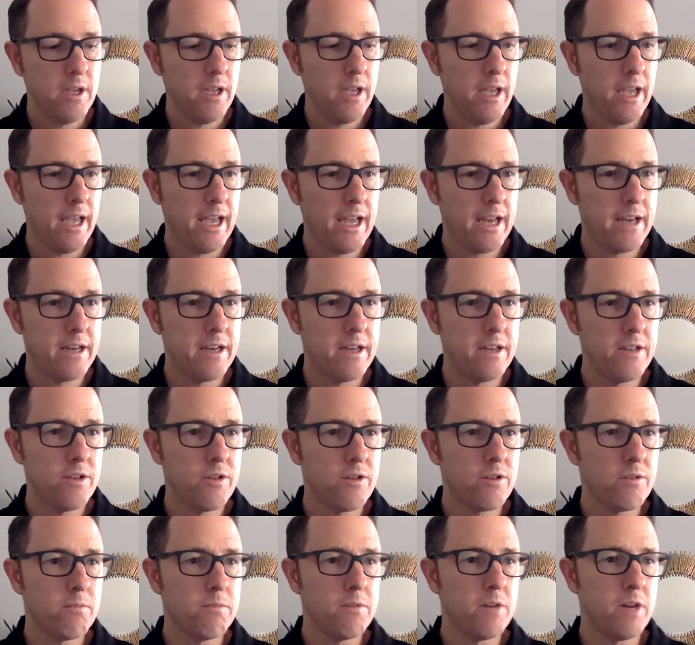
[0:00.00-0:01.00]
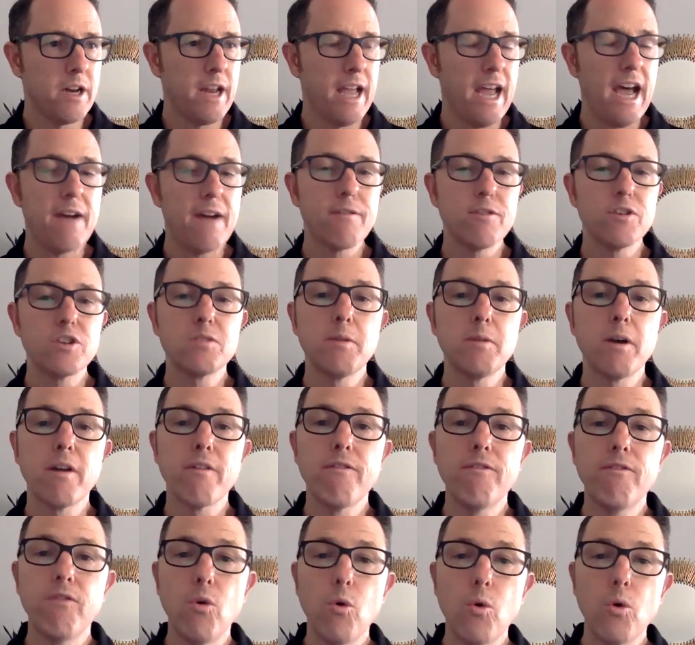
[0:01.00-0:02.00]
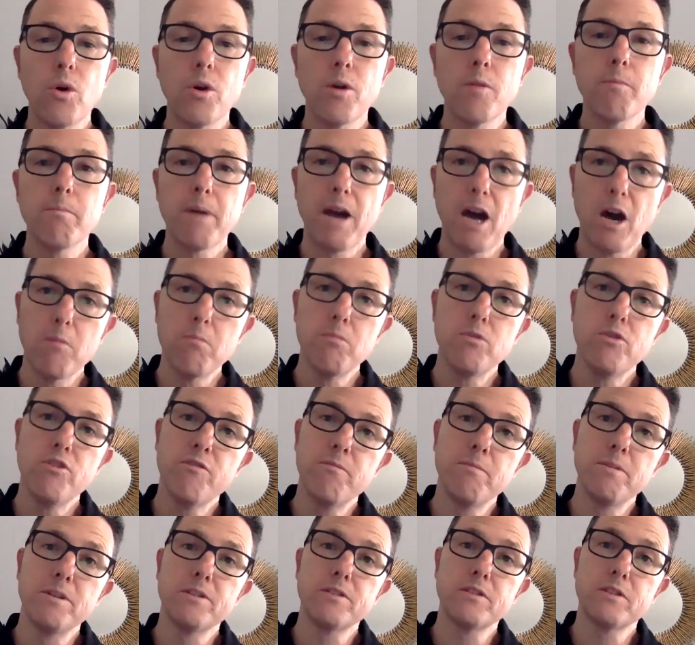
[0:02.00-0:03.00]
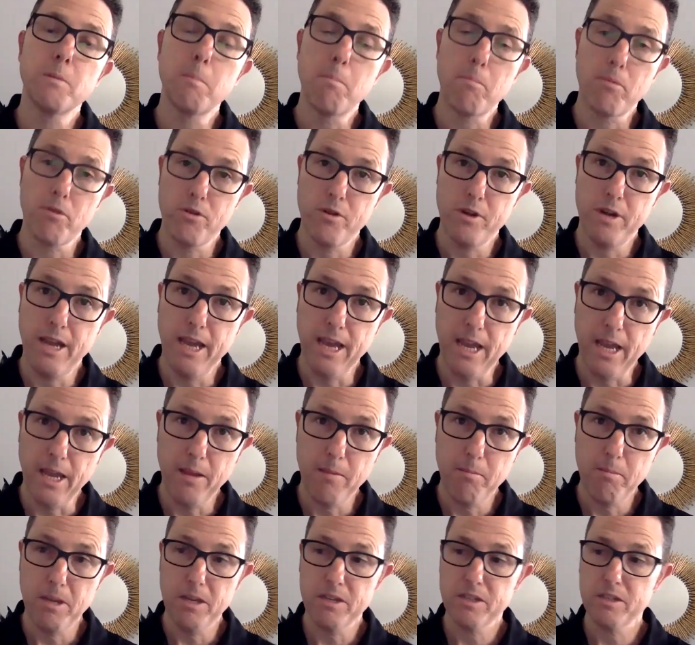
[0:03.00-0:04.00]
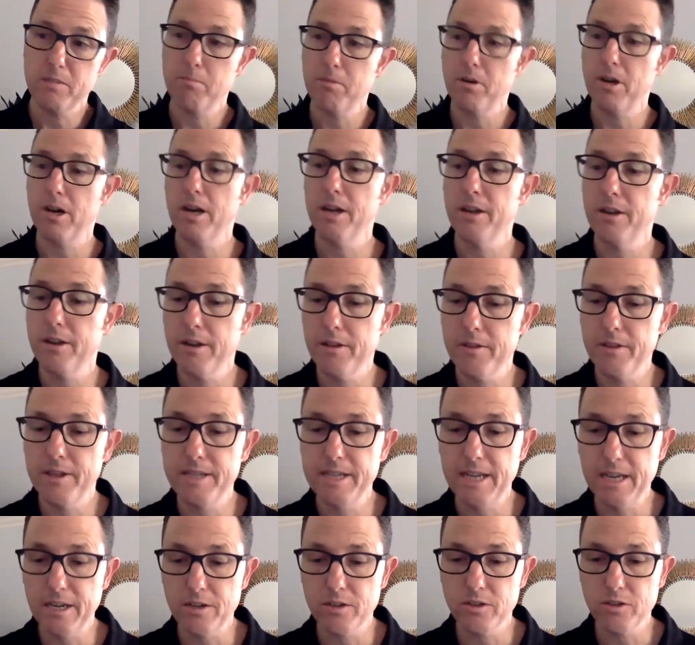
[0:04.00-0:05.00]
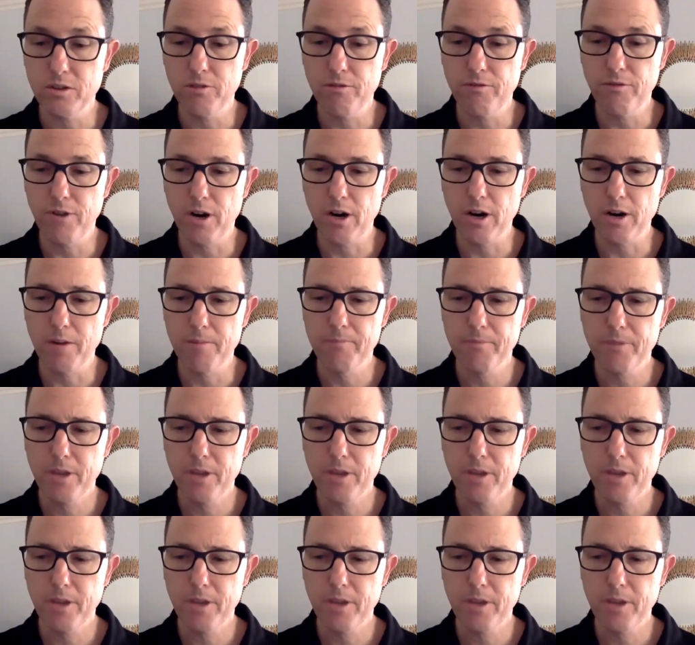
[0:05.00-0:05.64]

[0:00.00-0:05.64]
And there are on average about 4 bowel movements per day based upon the data so far.